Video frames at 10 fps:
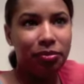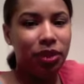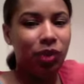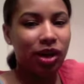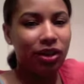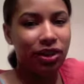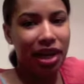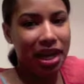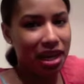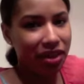meanwhile your
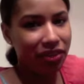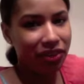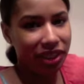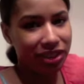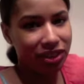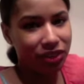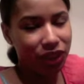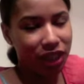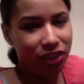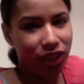hair needs are
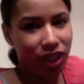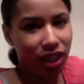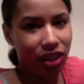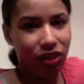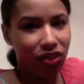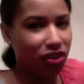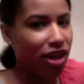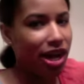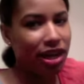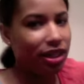changing, you're
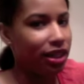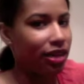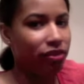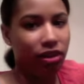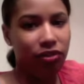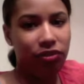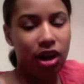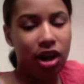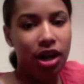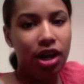not going to get very
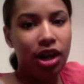far.